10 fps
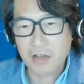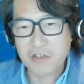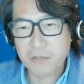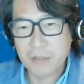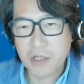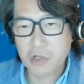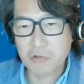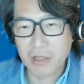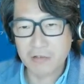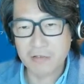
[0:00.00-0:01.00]
Achieving
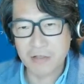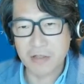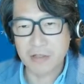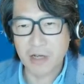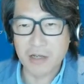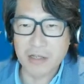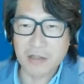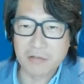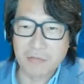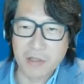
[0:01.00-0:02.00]
UHC
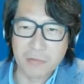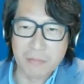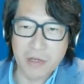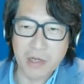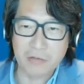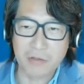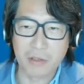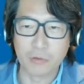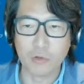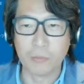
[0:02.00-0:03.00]
is one of the biggest
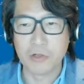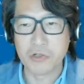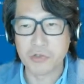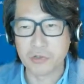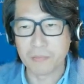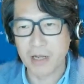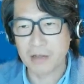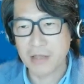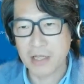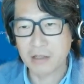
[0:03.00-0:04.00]
global issues, but I
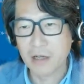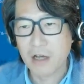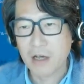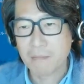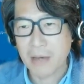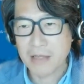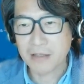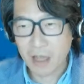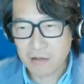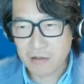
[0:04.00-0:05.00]
think
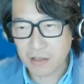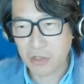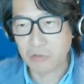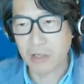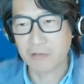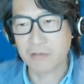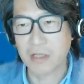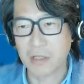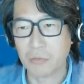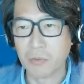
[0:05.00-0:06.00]
maintaining
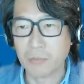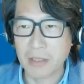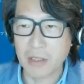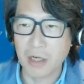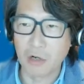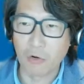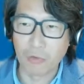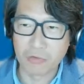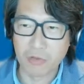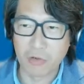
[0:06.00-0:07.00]
UHC will be
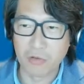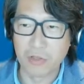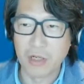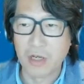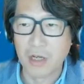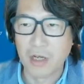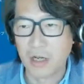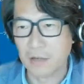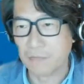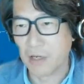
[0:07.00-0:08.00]
also
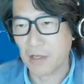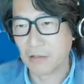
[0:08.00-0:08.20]
an